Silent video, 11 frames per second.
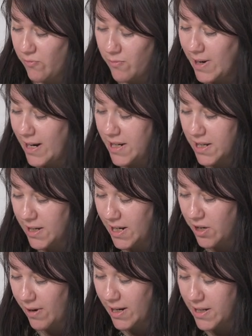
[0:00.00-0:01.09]
It really doesn't need
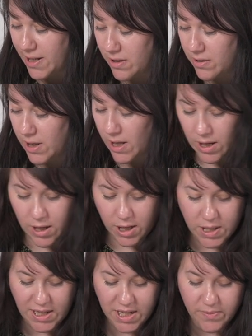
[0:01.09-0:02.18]
a great deal
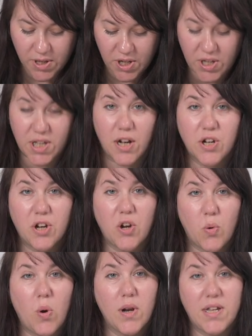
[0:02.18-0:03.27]
because these tomatoes are such good
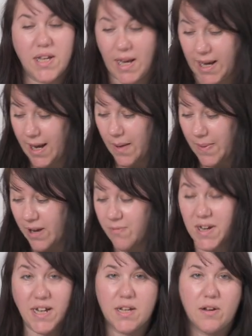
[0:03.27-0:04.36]
quality and they're
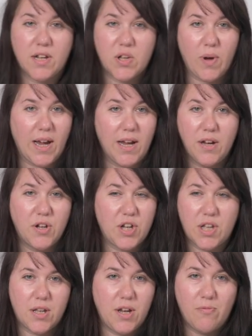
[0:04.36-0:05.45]
already so sweet.
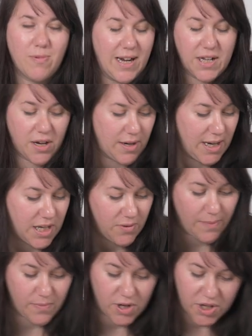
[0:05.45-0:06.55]
You really don't need to
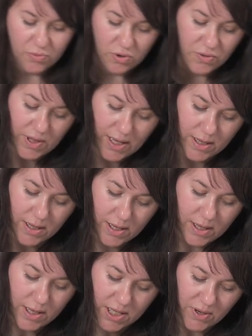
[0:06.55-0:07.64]
add much more than that.
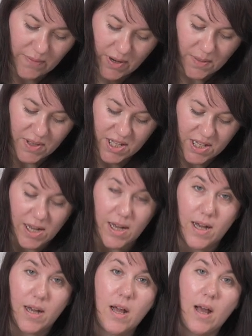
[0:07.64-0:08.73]
So give it another
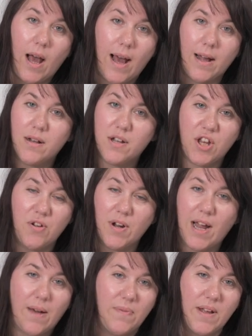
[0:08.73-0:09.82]
stir. And you could
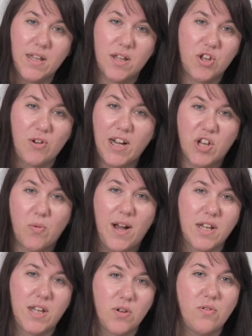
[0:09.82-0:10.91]
have this straight away as
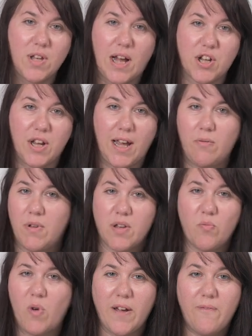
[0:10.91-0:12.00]
a sauce actually with
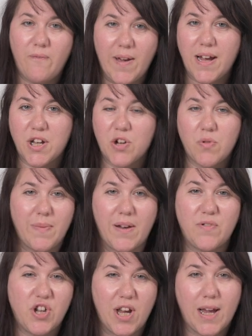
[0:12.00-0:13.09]
some white fish or with a bit
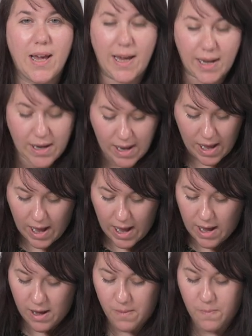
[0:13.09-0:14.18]
of chicken,
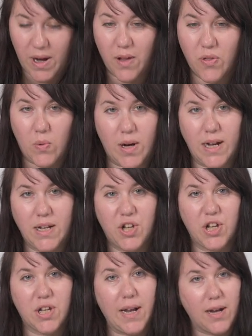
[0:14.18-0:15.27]
but otherwise
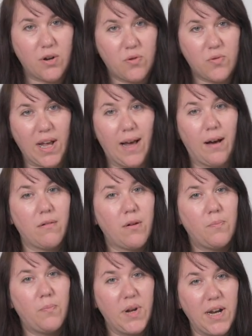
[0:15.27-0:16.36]
just let it cool down,
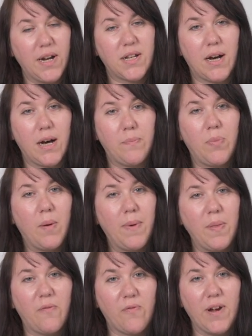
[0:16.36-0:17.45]
put it in a tub, pop it
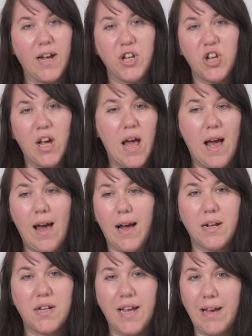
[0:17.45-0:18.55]
in the fridge,
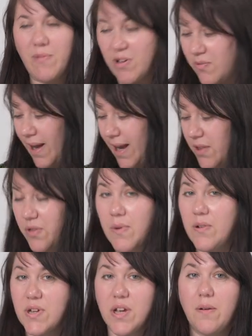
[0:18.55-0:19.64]
and it will make the
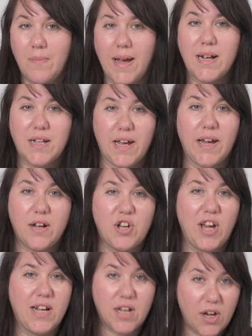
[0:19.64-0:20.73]
most amazing
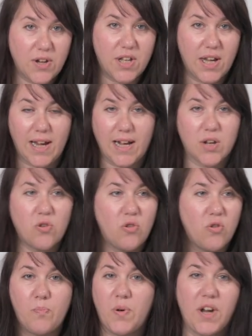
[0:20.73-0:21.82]
cheese toasties,
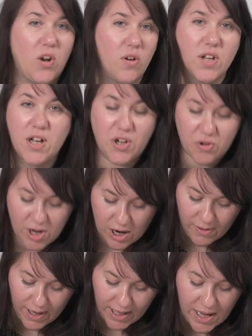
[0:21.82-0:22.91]
or put it alongside your
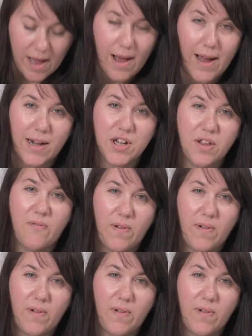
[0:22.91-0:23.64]
curries, and actually the